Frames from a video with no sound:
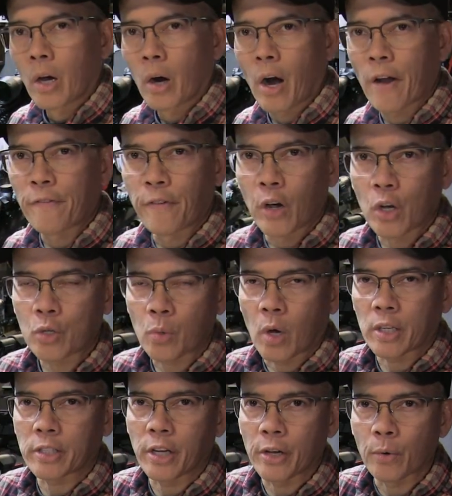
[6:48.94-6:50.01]
All right, folks, well,
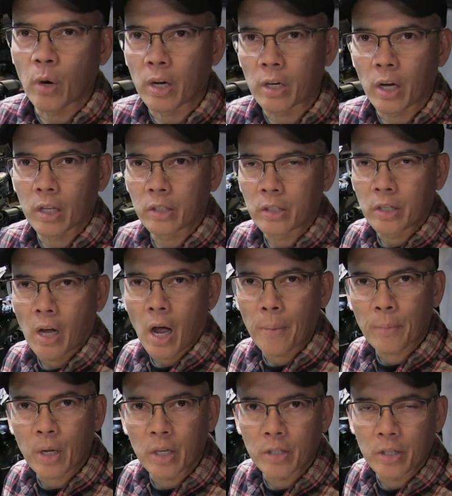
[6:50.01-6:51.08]
I'll tell you what,
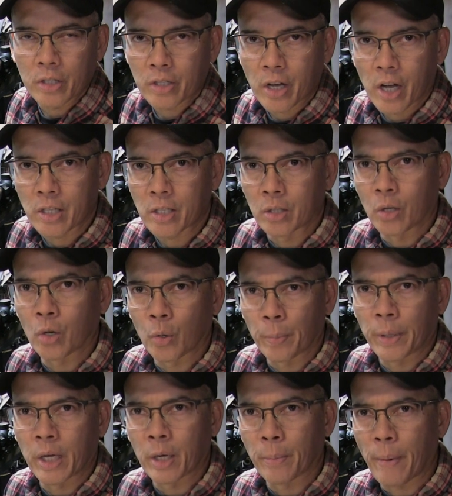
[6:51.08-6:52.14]
I'm gonna discuss a little
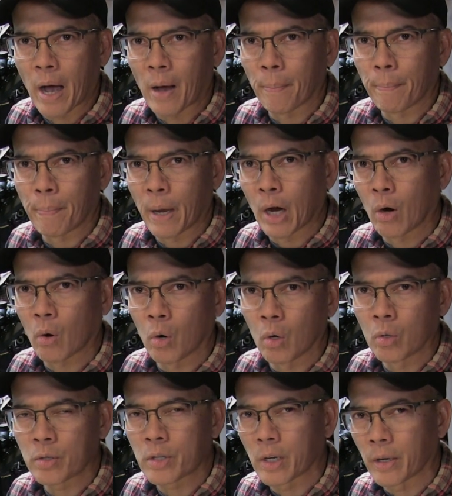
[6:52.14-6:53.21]
bit about
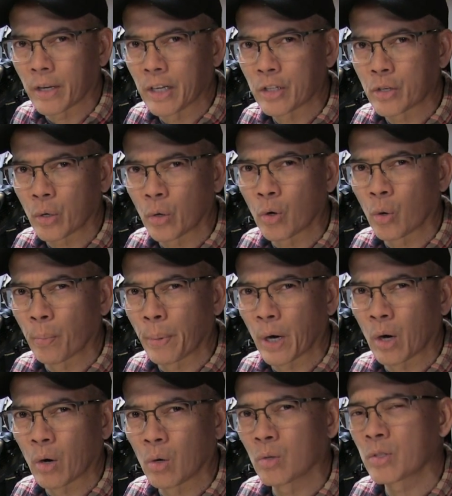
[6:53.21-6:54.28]
barrels, internal
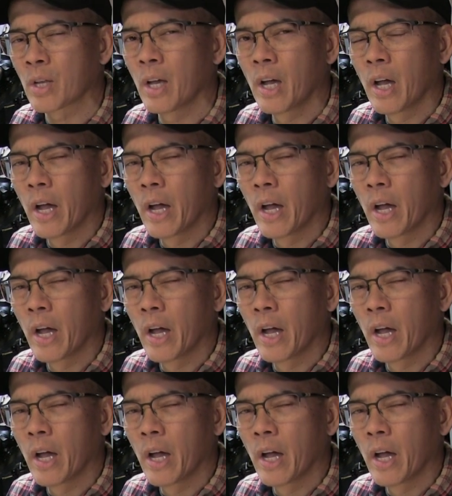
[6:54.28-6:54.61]
barrels.